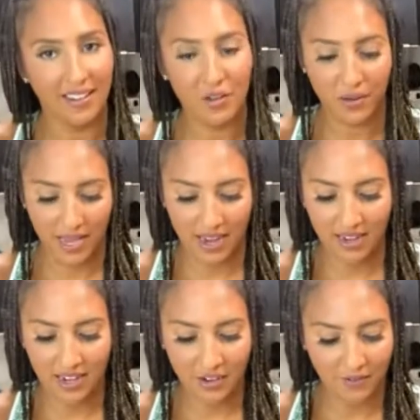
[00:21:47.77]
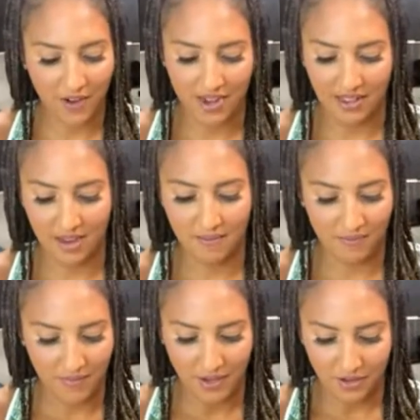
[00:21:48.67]
You can air fry them.
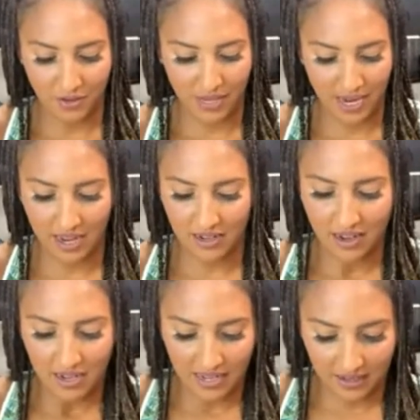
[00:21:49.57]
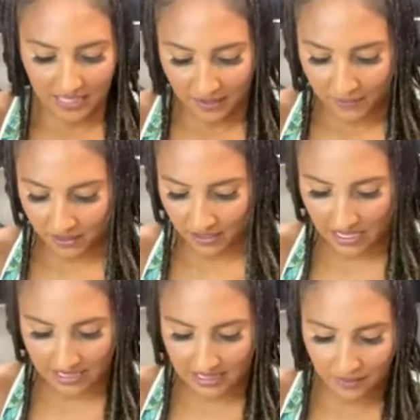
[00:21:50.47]
You can. Yeah, definitely.
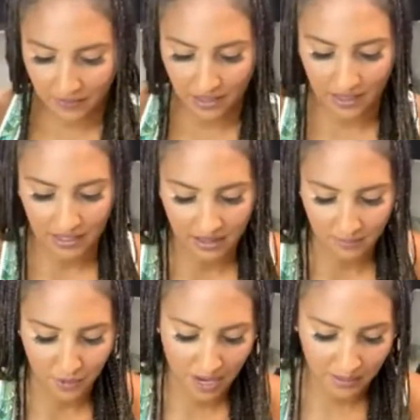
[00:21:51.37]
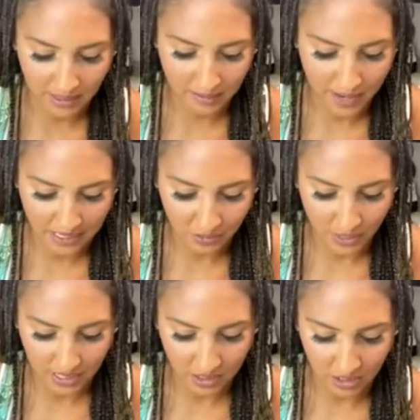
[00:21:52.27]
That's definitely like probably the best
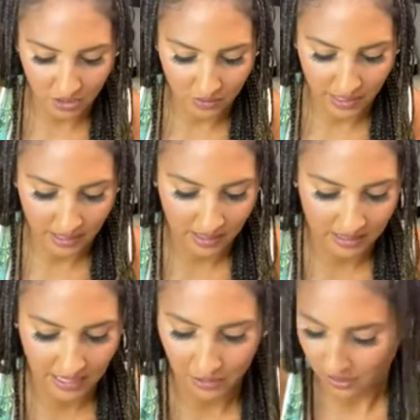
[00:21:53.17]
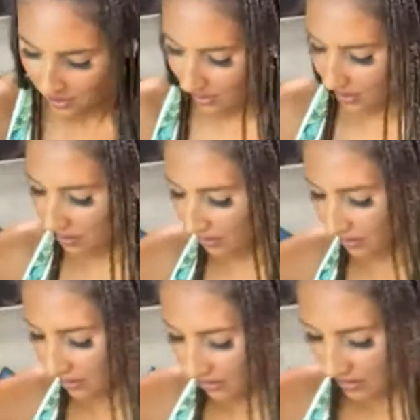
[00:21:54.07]
way to do it, and it's healthier.
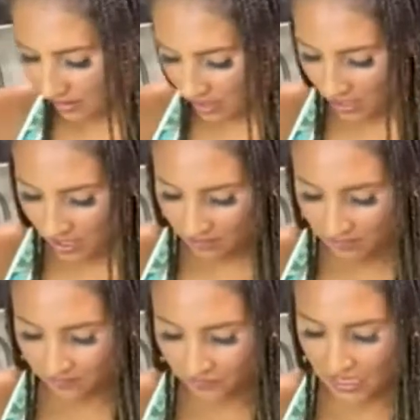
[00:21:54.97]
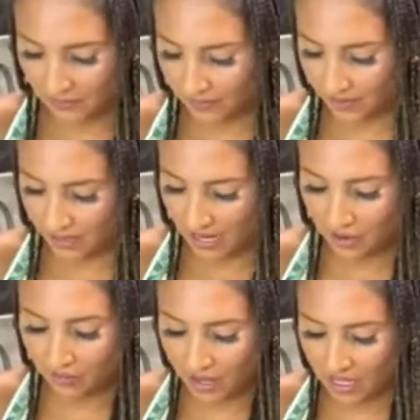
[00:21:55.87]
Definitely. Air
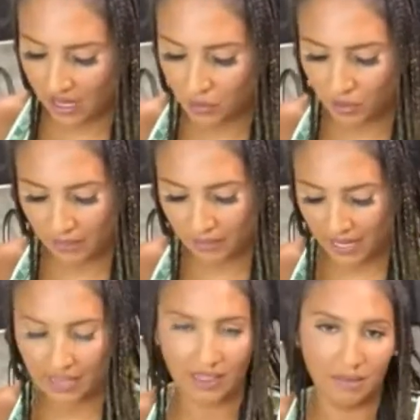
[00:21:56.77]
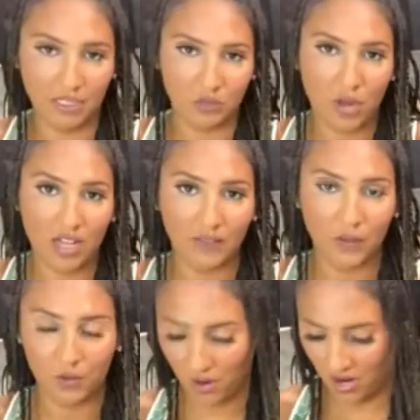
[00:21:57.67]
fry them. You could bake them as well if
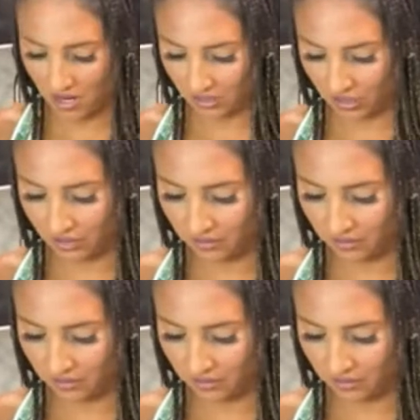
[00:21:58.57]
you want to.